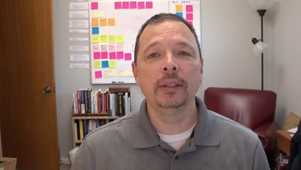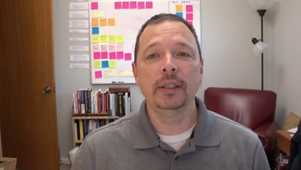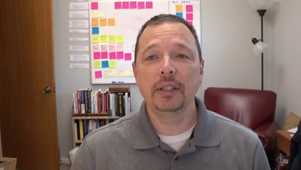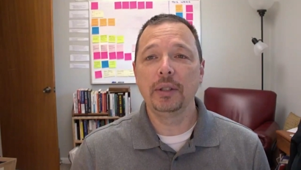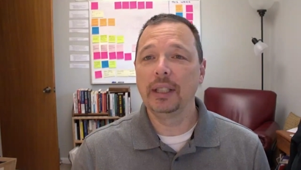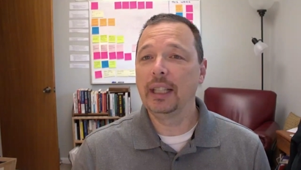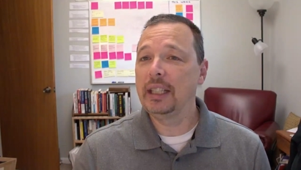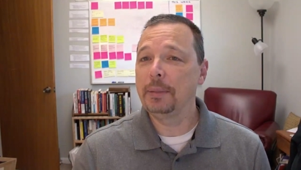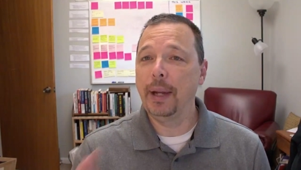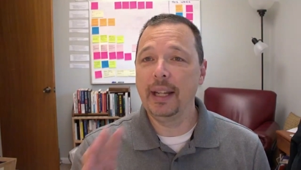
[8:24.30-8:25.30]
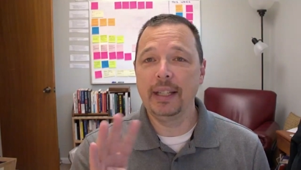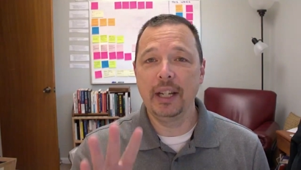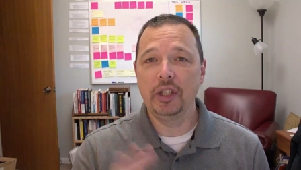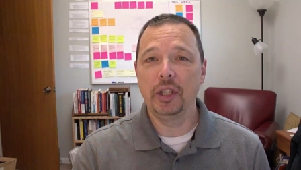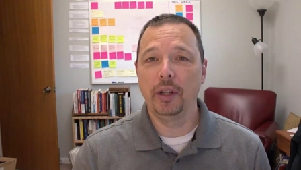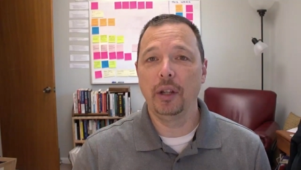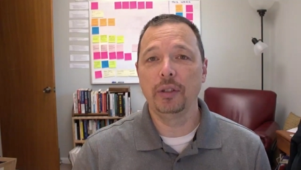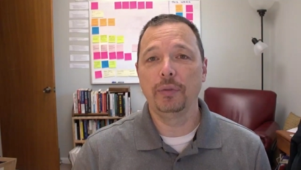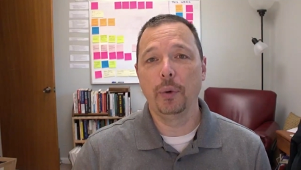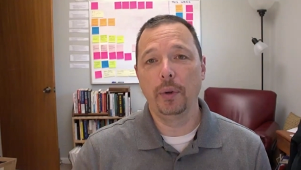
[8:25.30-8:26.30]
is to at least pay attention to
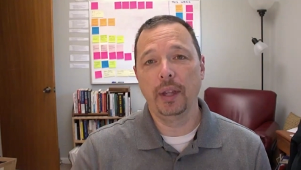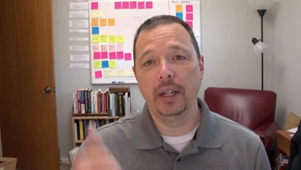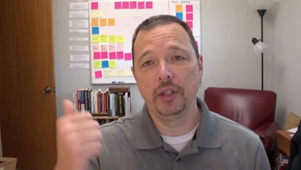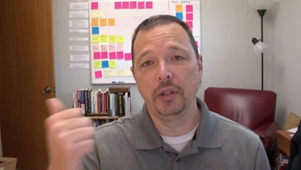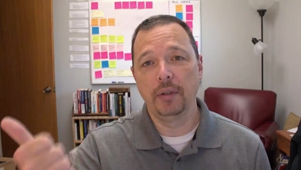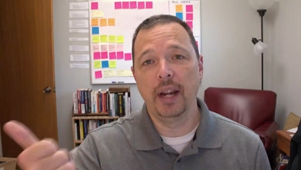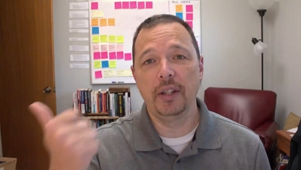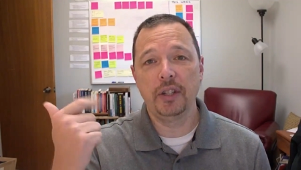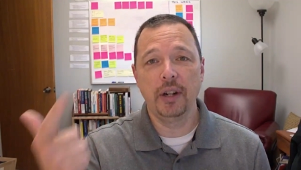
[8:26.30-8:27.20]
those four things your rest,